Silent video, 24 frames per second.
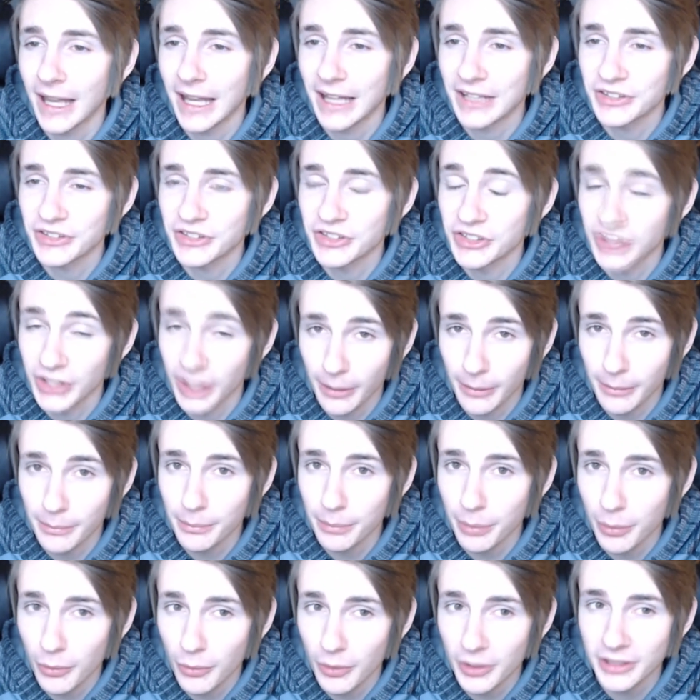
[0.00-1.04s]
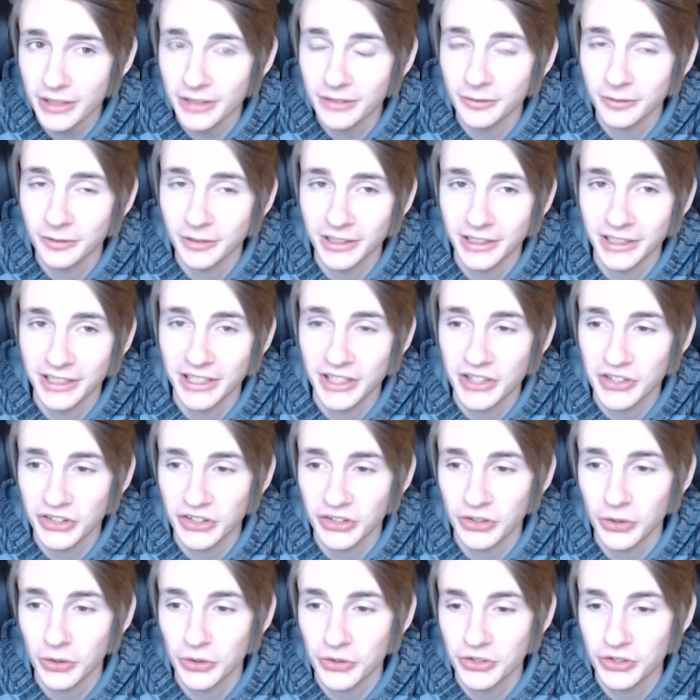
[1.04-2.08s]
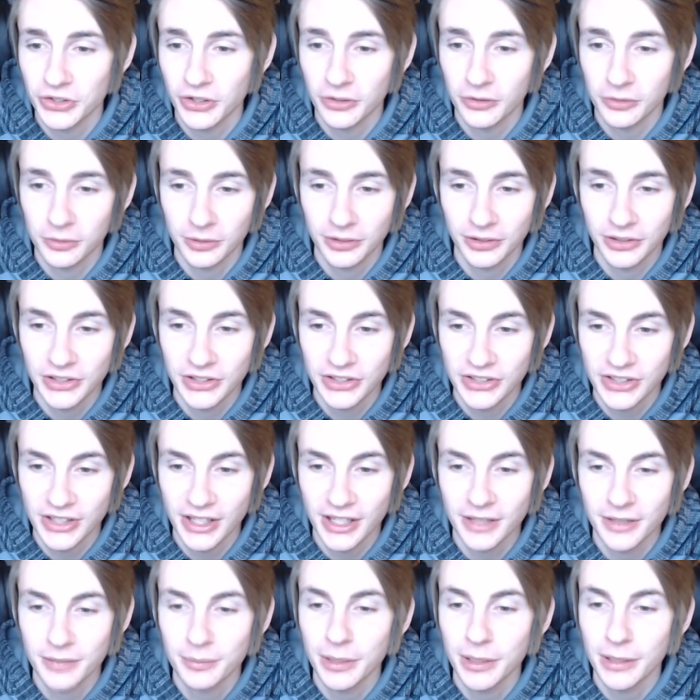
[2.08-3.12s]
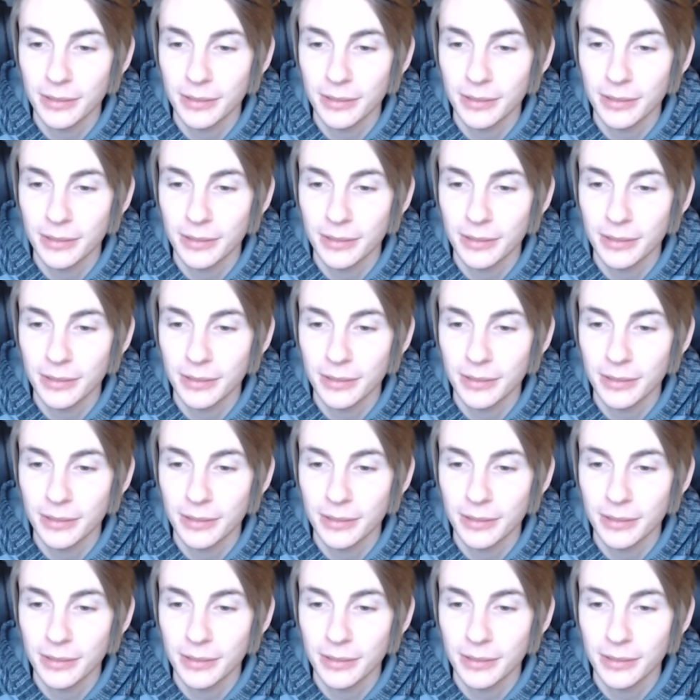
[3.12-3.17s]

At some point, when it gets closer to the release date,